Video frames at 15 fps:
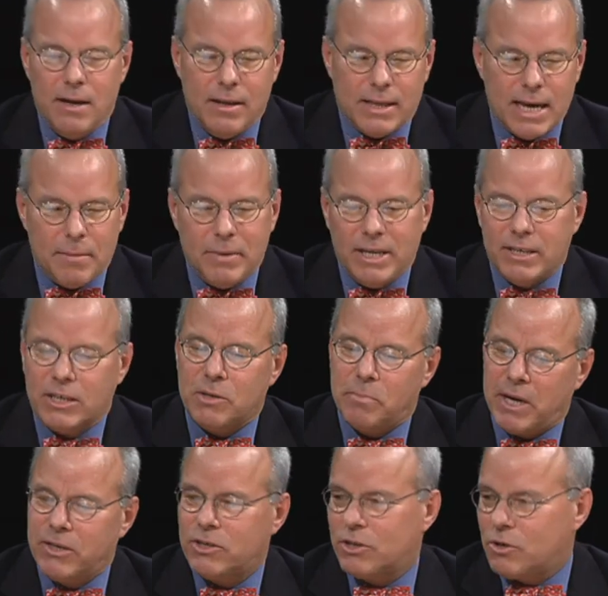That means
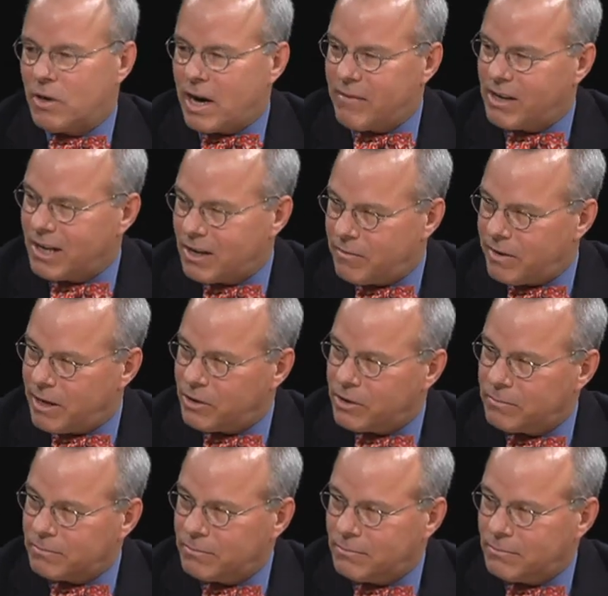expenses driving innovation.